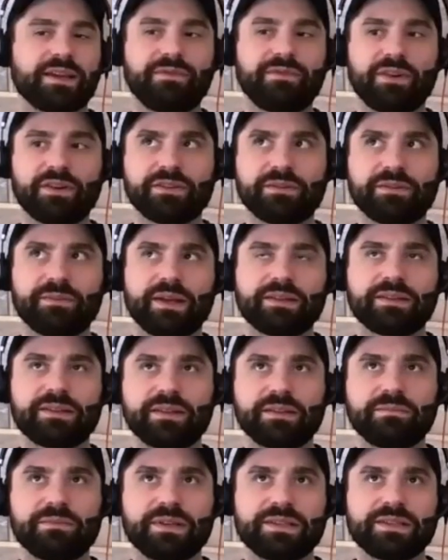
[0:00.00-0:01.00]

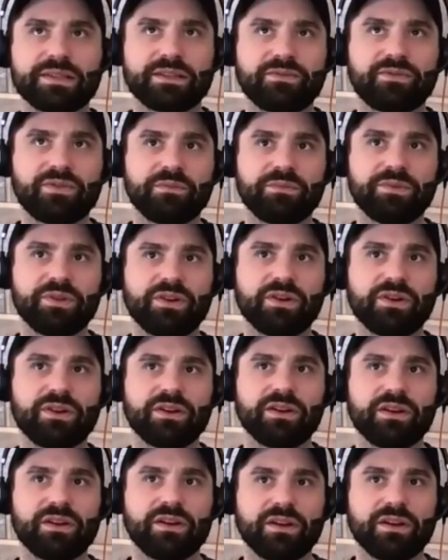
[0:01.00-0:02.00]
fundamentally missing from your
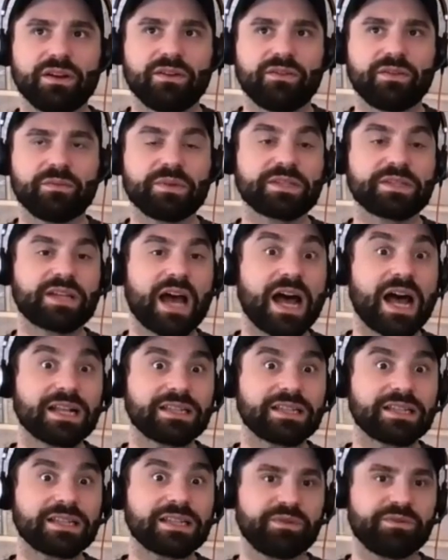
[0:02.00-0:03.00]
from this
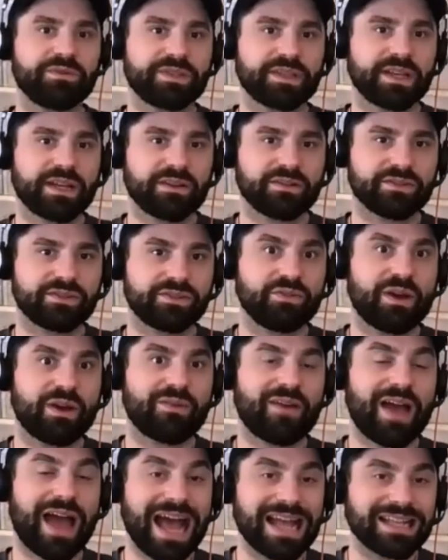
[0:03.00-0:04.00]
concept of sales. You
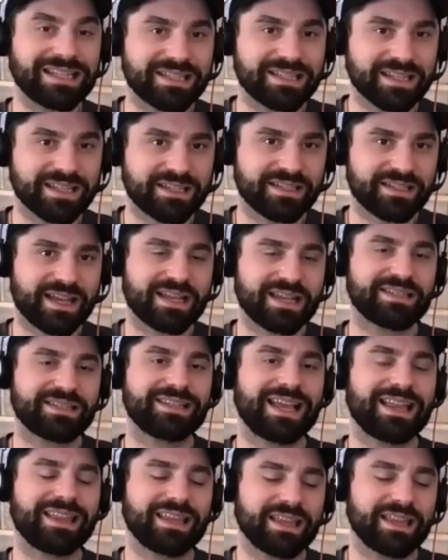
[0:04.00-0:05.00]
have had success
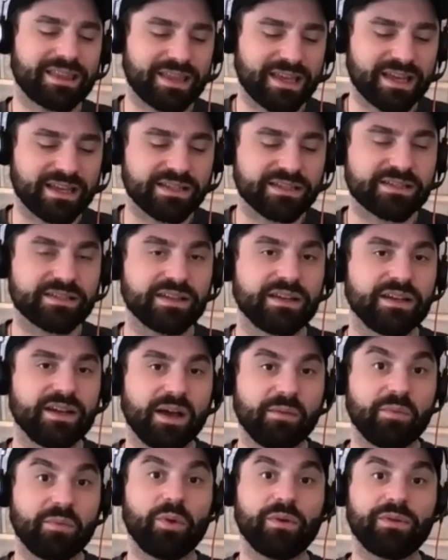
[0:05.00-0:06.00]
selling things.
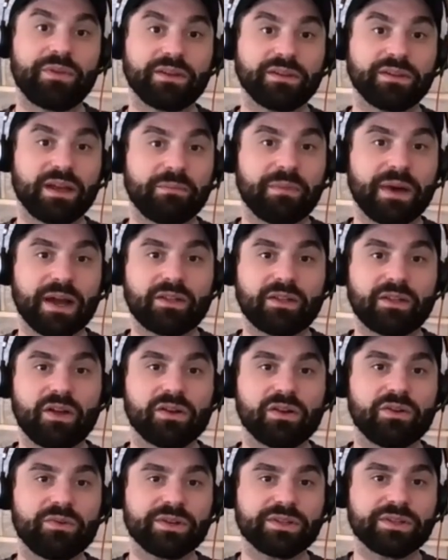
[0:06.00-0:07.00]
but one thing that Mike
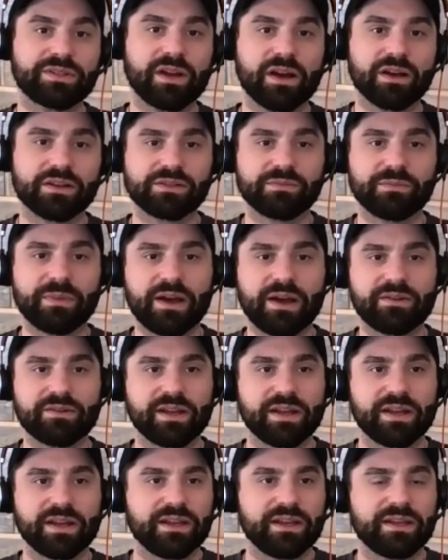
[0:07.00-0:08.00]
Long always talks about,
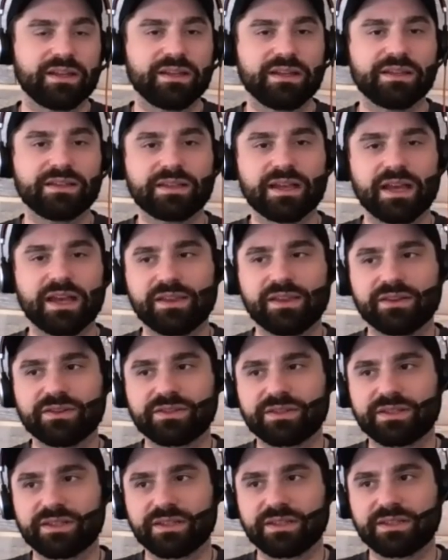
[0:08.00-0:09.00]
he said,
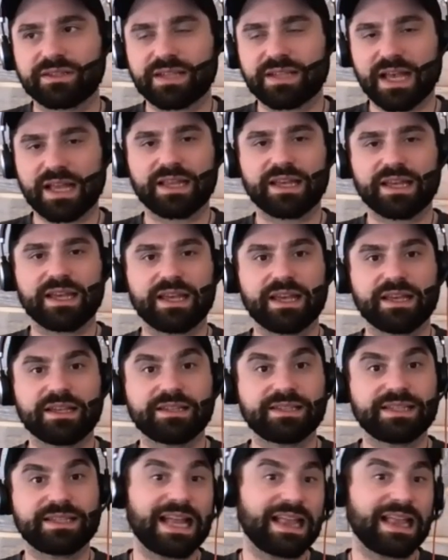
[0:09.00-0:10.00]
there's selling,
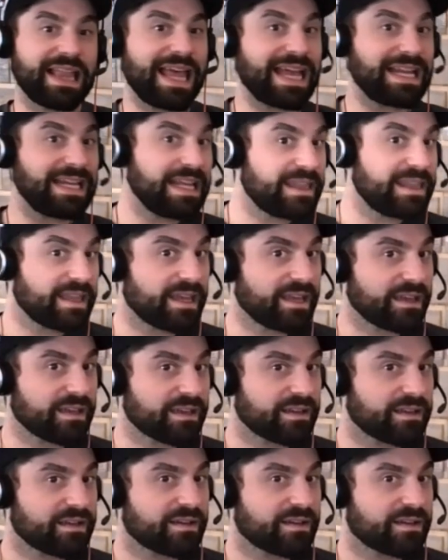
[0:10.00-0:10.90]
sell anything